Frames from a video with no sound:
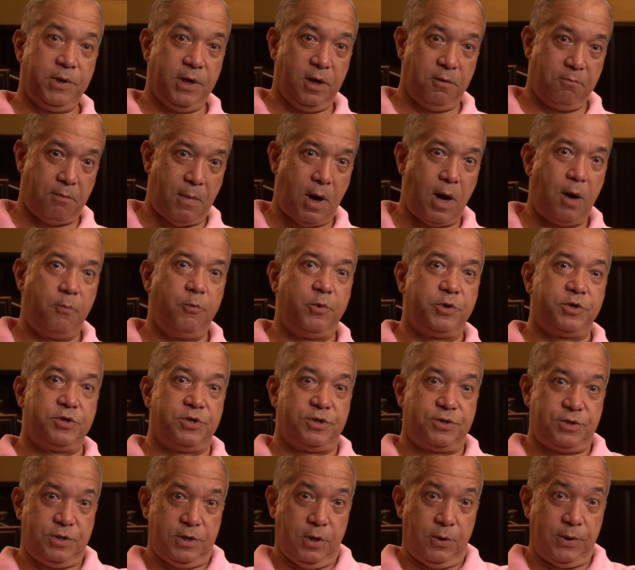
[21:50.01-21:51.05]
Mom would
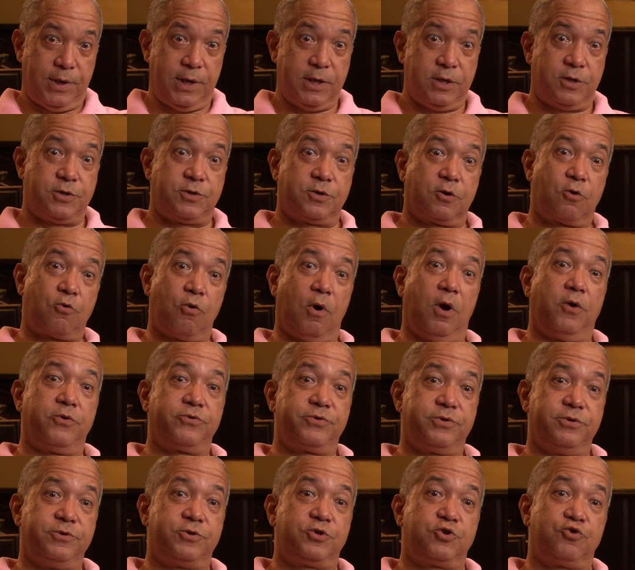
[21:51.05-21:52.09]
just get us
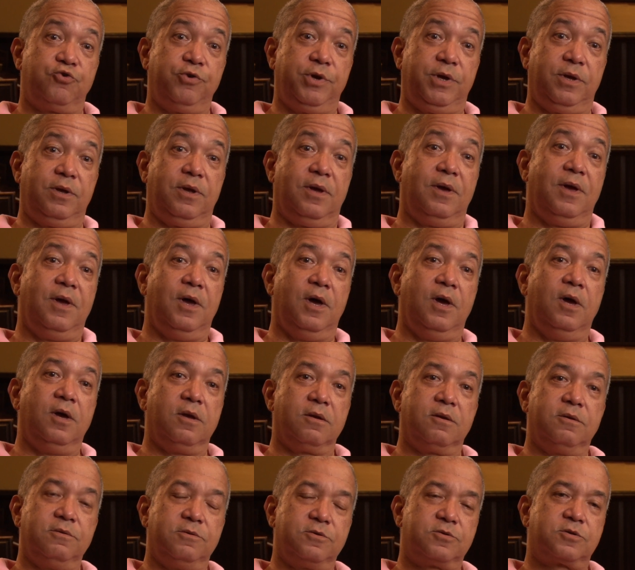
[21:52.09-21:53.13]
across the street
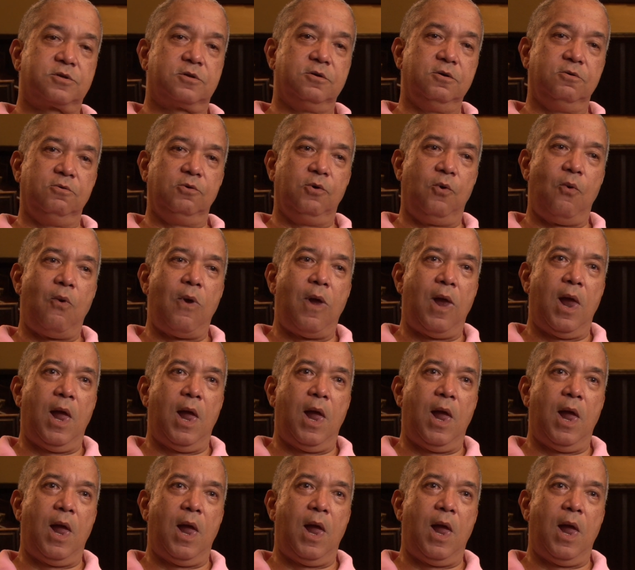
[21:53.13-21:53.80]
to the school.